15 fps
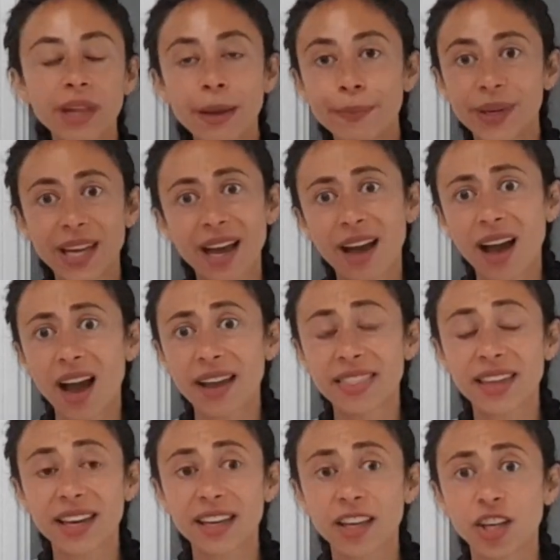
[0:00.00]
Yeah, I
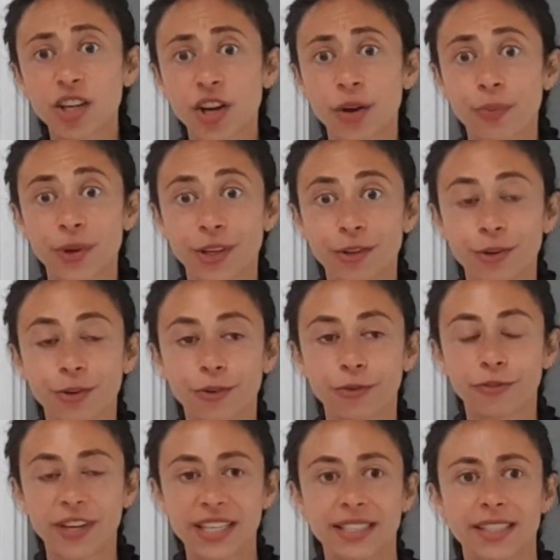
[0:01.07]
think, you know, when you're
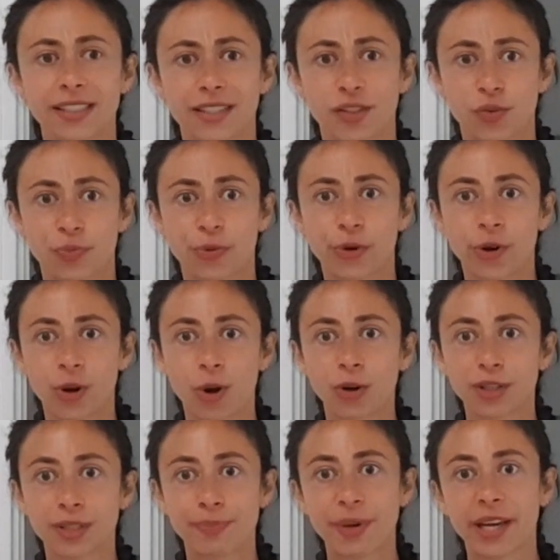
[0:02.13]
facing such a
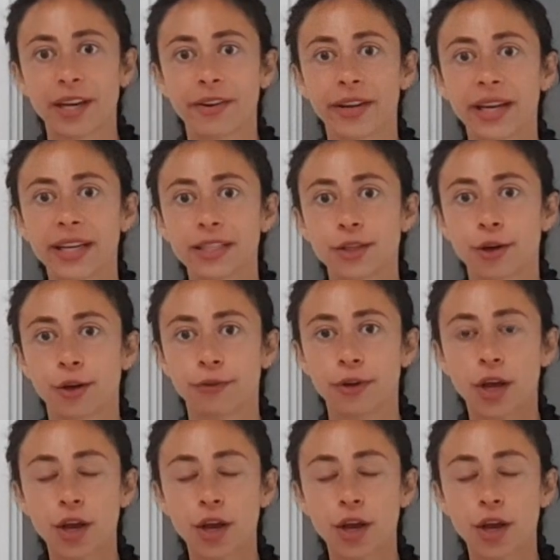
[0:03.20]
prolonged period of